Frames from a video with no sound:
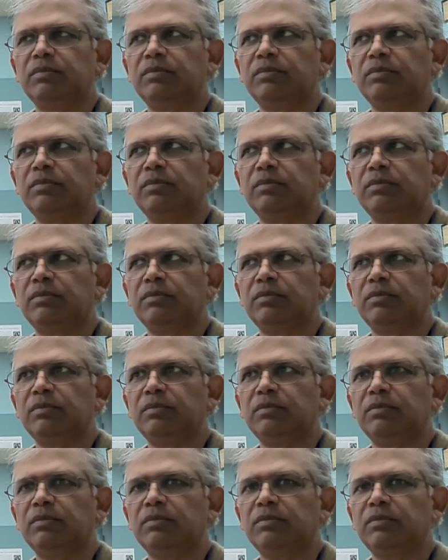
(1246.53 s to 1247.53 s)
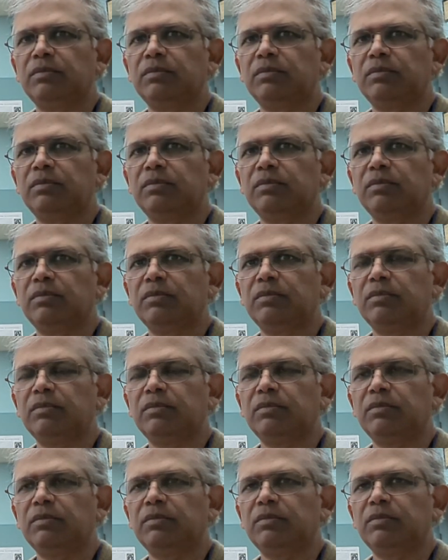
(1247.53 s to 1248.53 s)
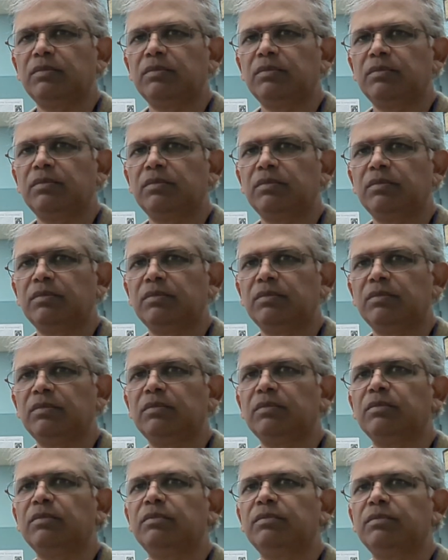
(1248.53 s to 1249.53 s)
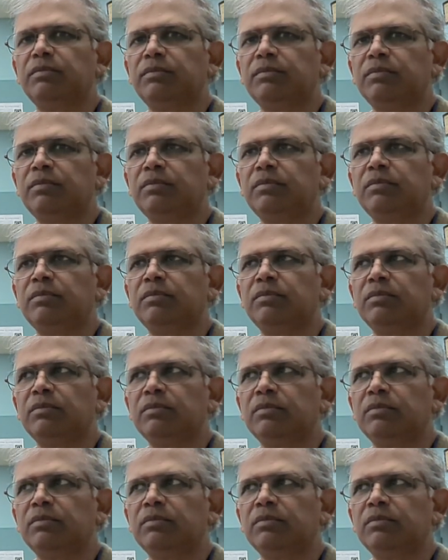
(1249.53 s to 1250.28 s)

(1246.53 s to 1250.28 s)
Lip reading: This person isn't speaking.